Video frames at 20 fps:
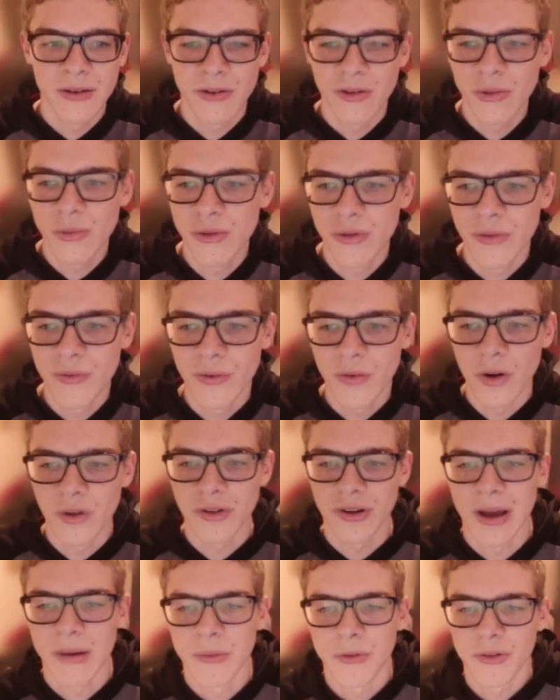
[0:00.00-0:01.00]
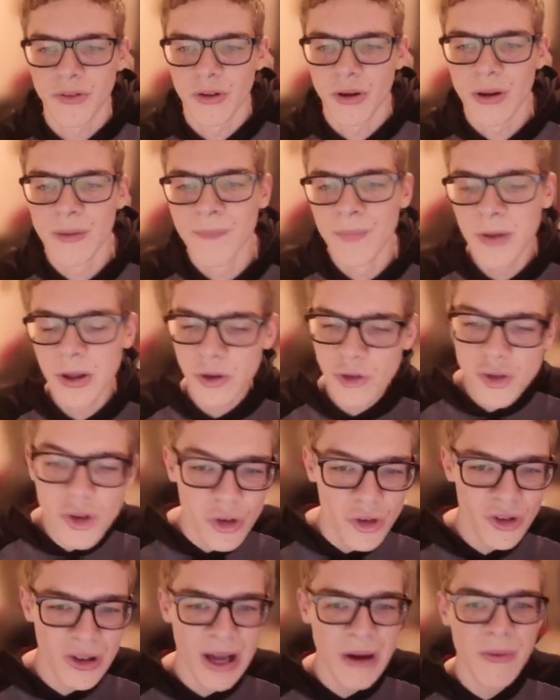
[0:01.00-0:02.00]
at two hundred forty hours, so
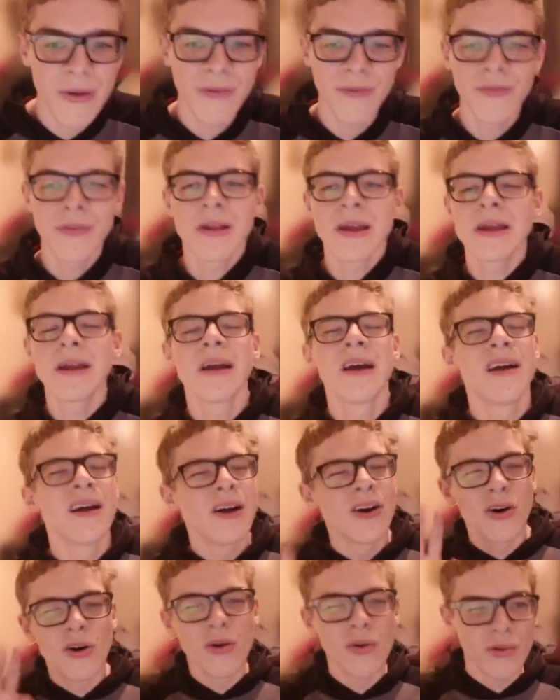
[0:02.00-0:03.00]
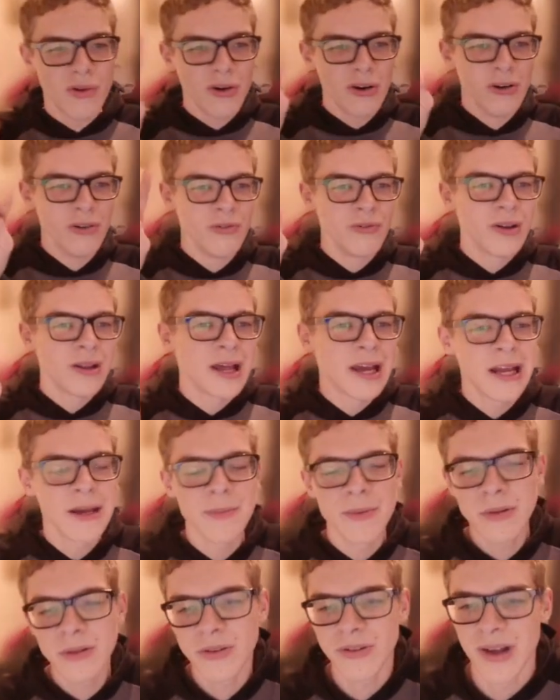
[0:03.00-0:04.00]
just out of the
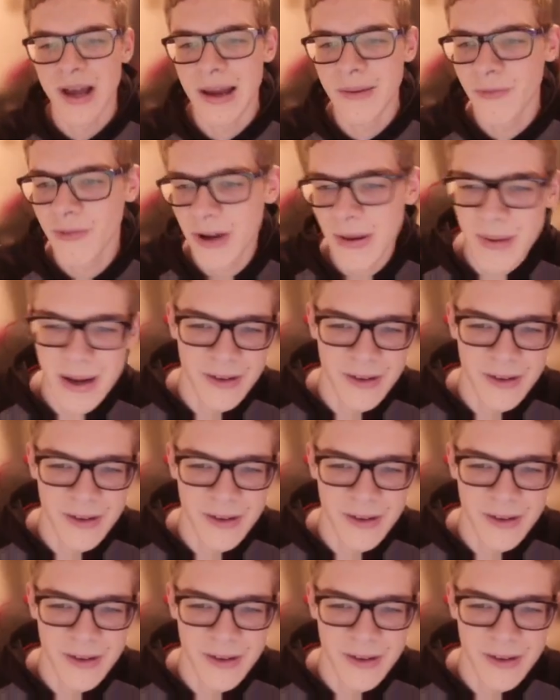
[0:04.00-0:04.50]
unreliable time frame.